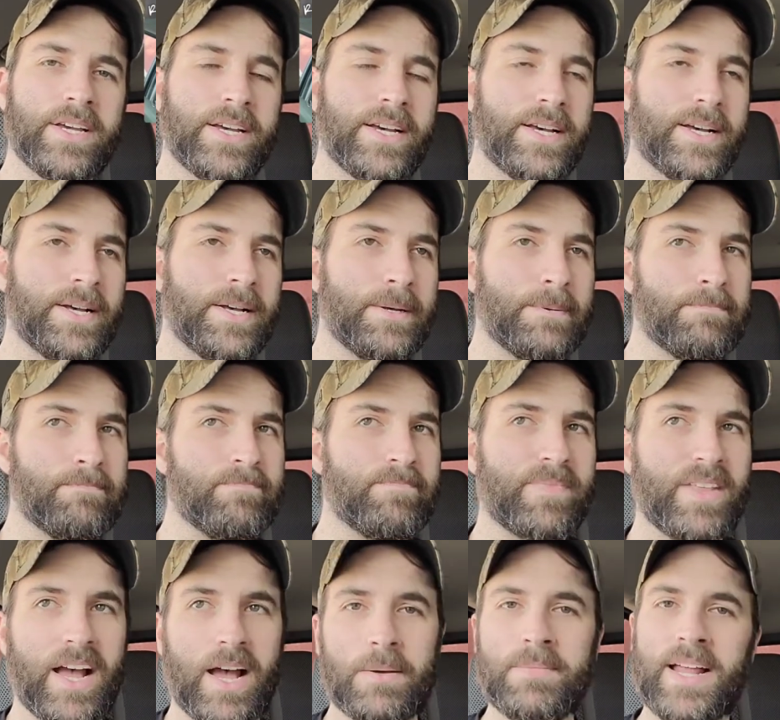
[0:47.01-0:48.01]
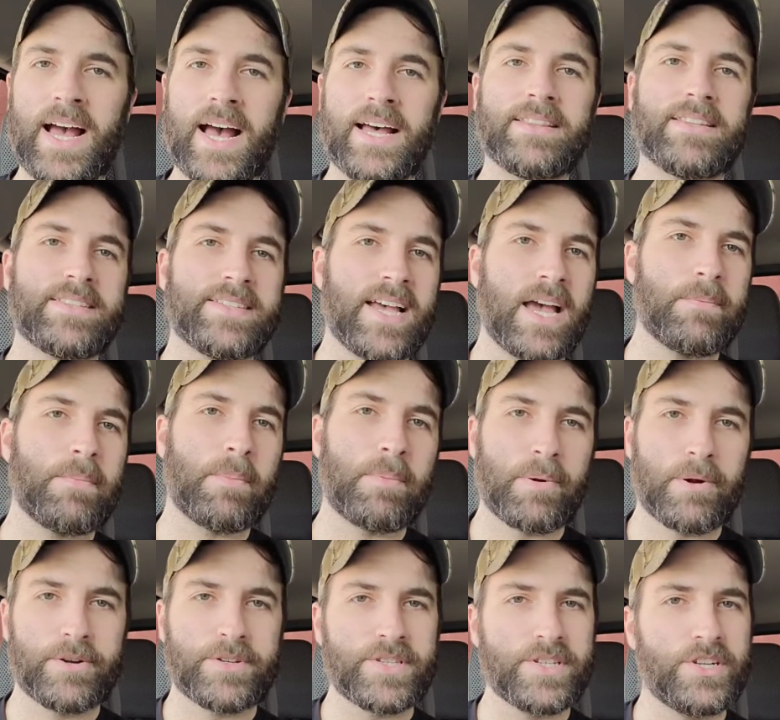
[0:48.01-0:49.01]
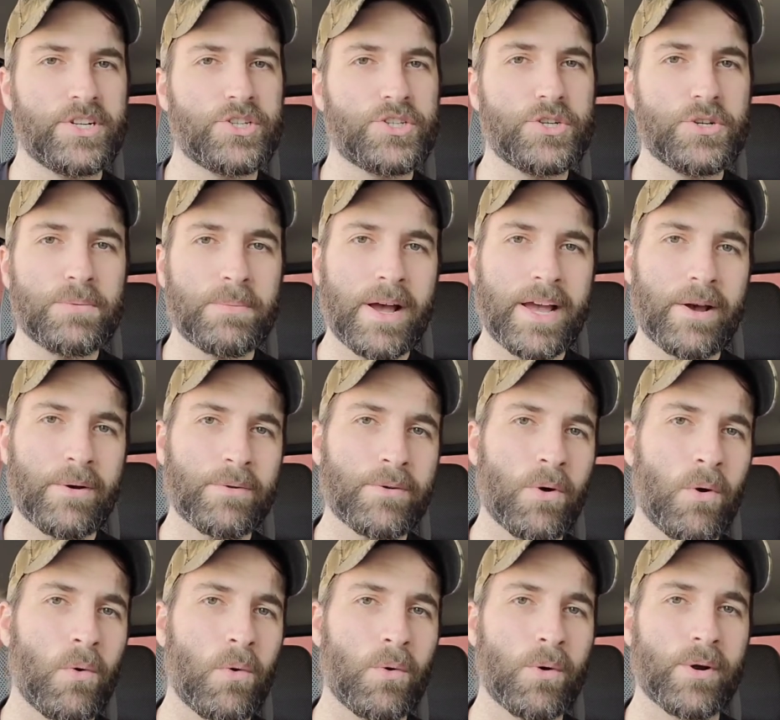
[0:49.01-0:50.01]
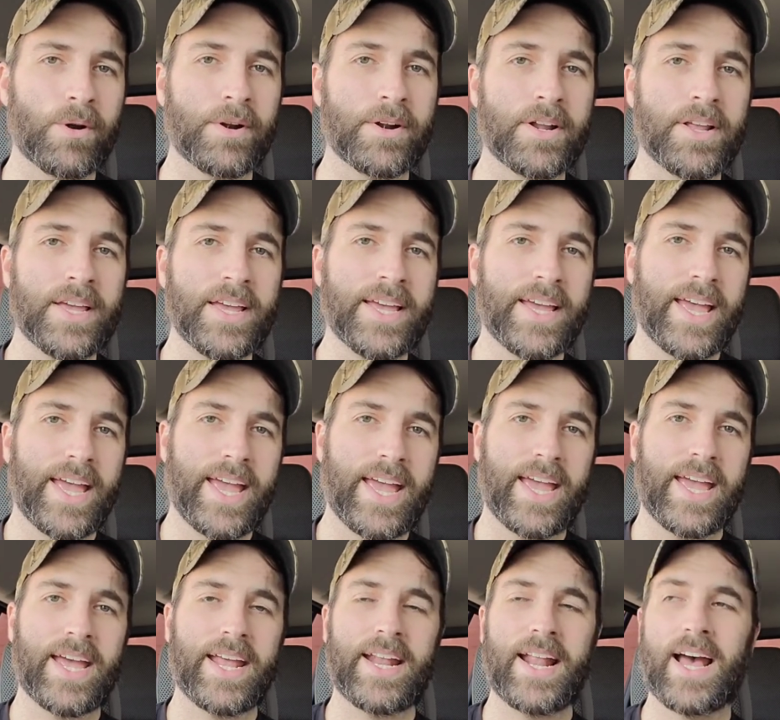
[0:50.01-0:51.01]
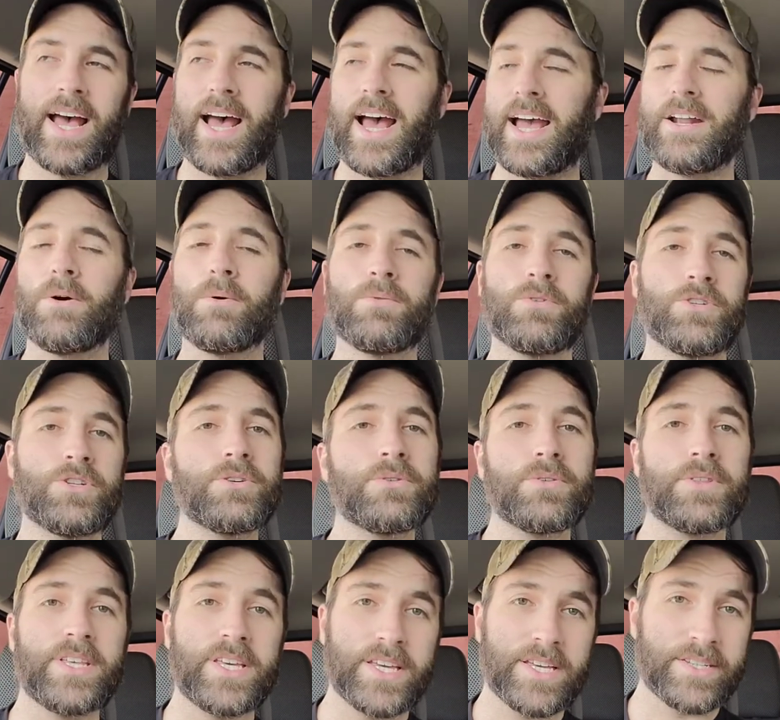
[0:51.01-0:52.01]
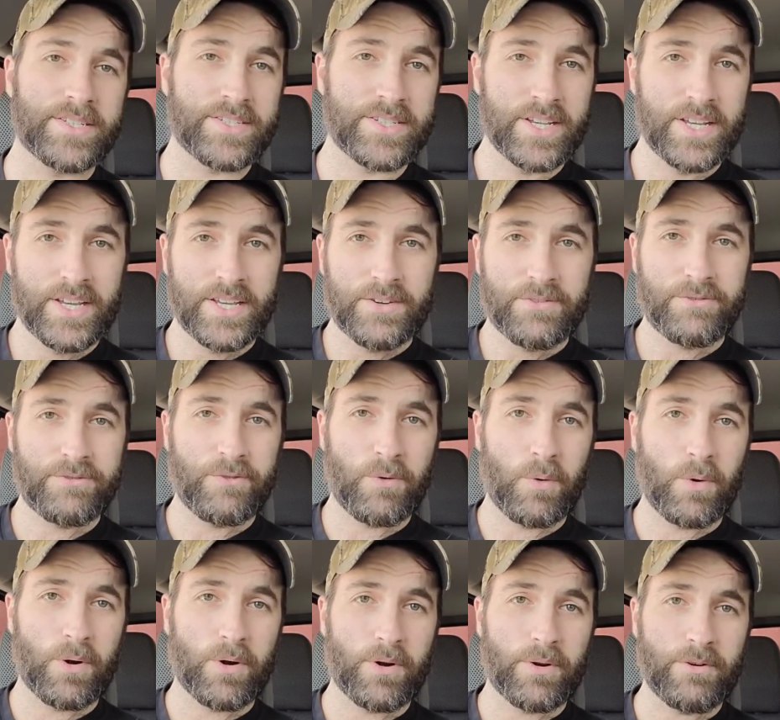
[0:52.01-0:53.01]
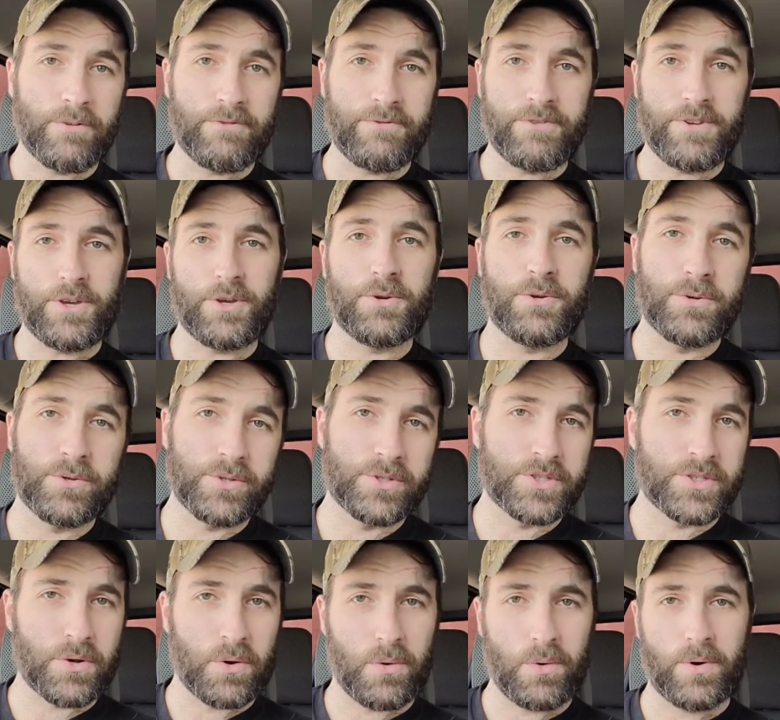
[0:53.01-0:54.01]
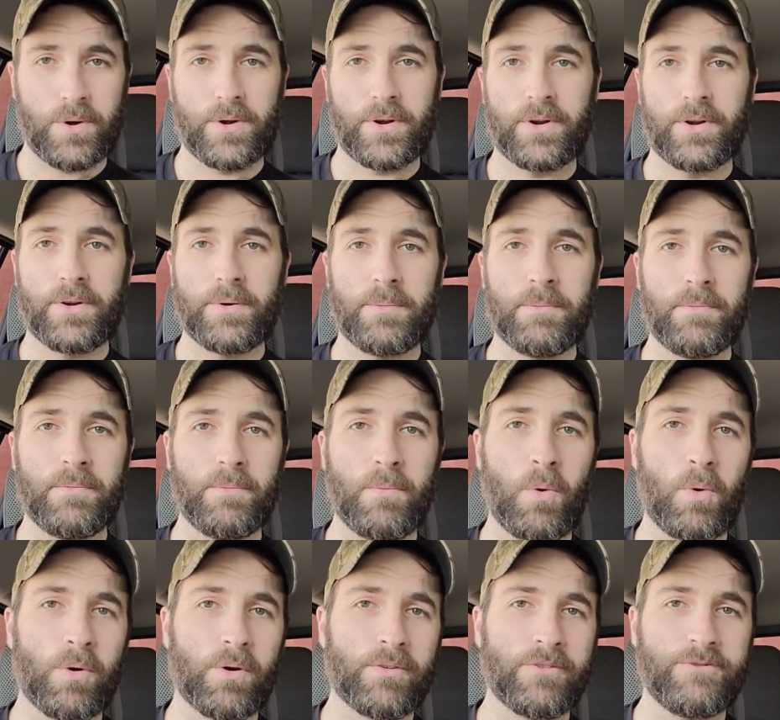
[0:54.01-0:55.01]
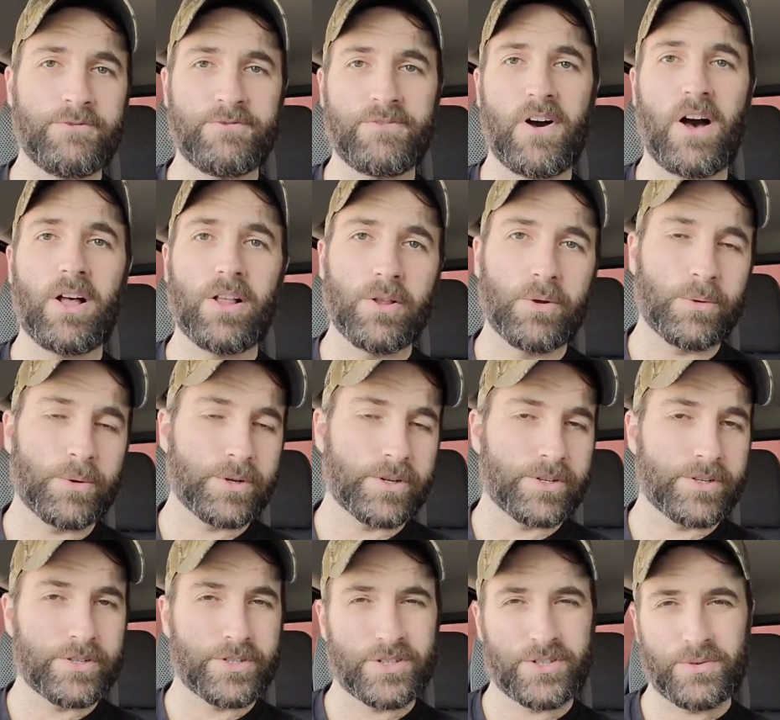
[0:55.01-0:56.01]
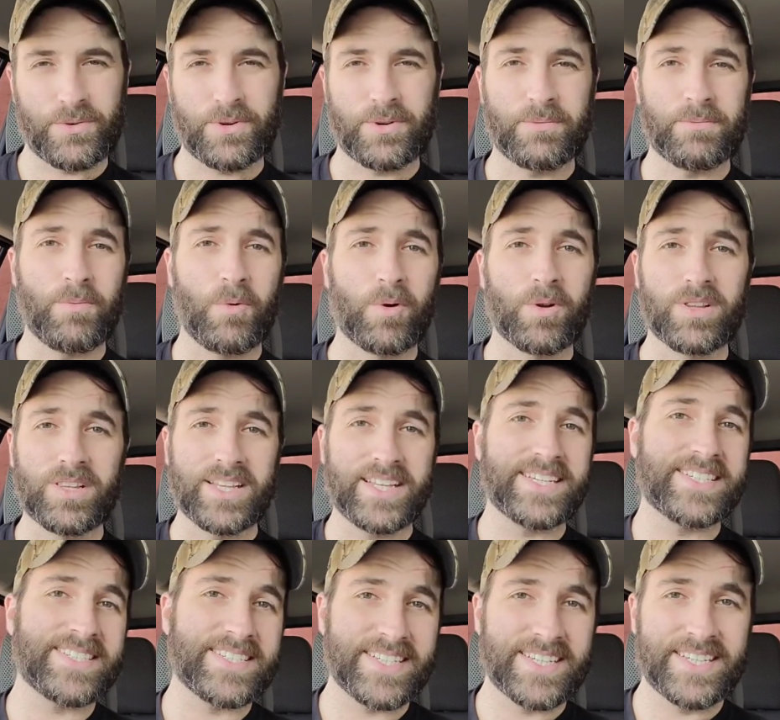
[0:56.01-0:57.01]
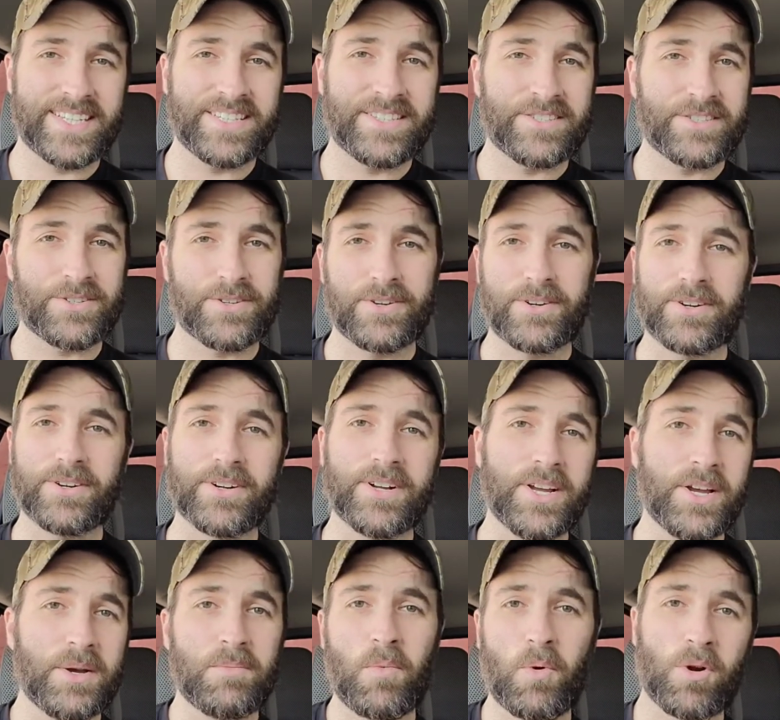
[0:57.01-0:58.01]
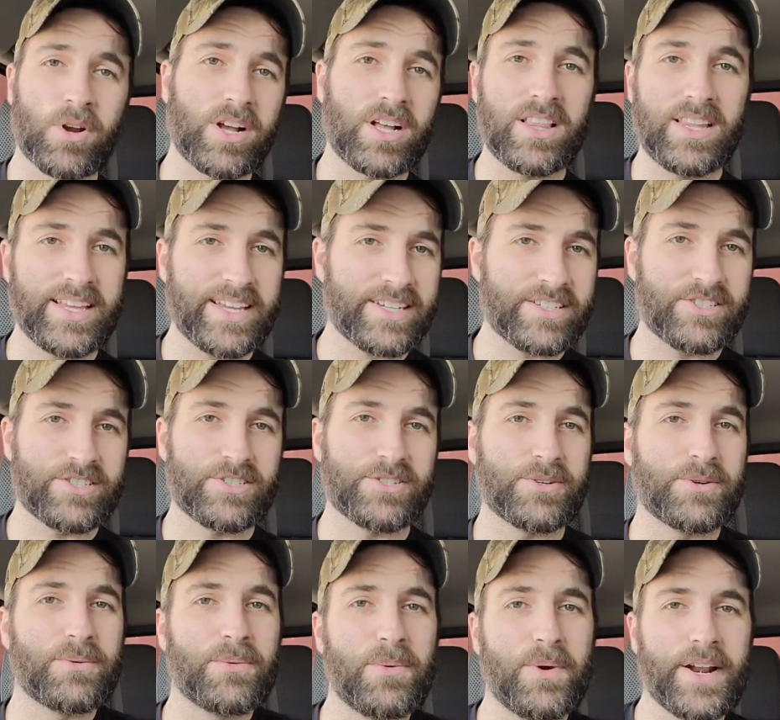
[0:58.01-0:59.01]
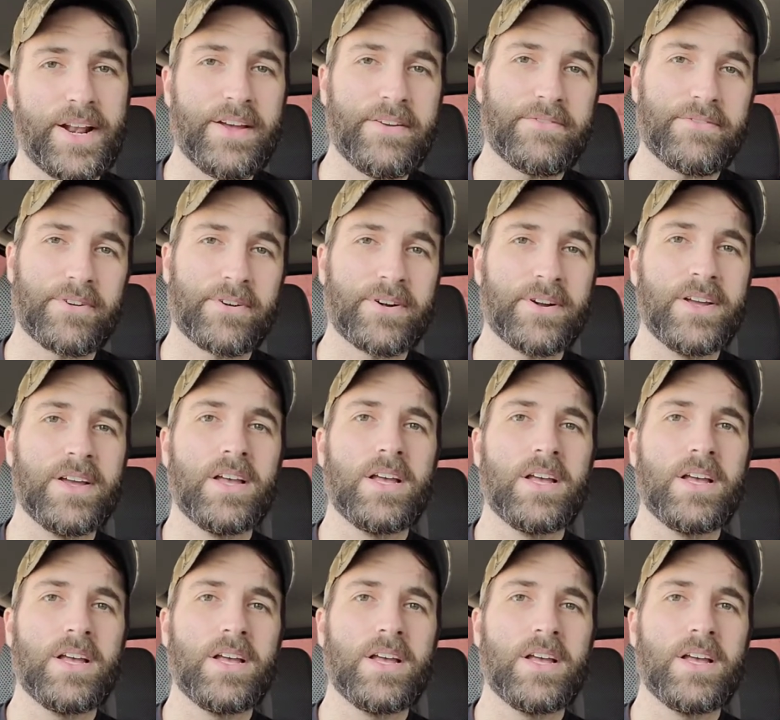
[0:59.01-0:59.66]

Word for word: Um, I'm not the type of person to toot my own horn, and I don't do this for views or more followers or more listens or more clicks or whatever